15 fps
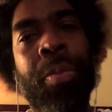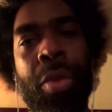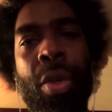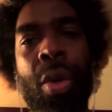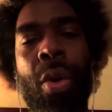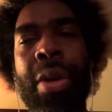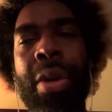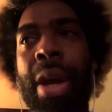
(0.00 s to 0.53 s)

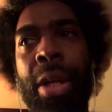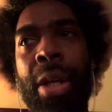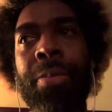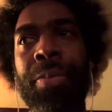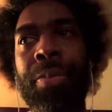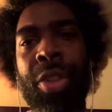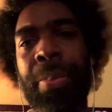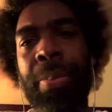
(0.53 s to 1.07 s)
So yeah,
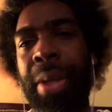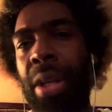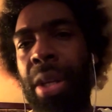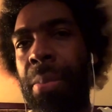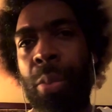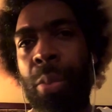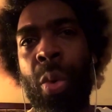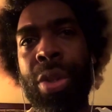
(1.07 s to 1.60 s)
it's been
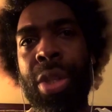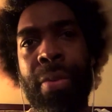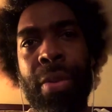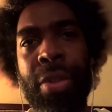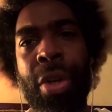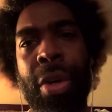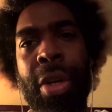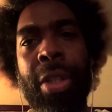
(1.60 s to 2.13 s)
a
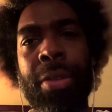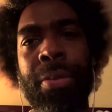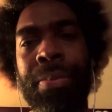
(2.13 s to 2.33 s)
wonderful journey.